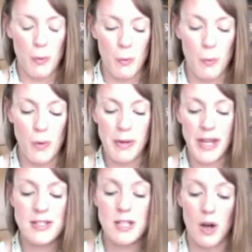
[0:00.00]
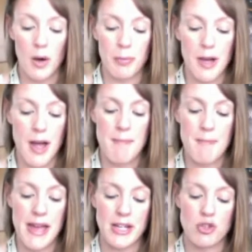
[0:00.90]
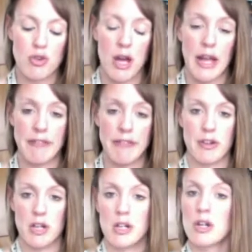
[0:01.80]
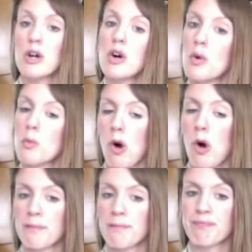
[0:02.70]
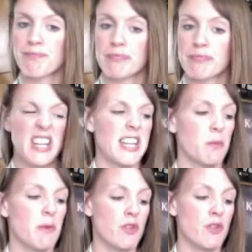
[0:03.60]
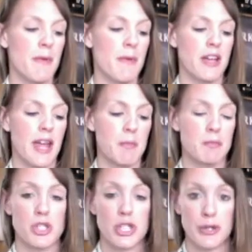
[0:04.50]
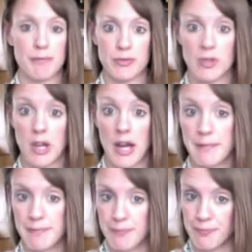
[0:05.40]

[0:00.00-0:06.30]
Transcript: We picked up a Mega Drive 1, and in it we've got Mega Games 2, okay?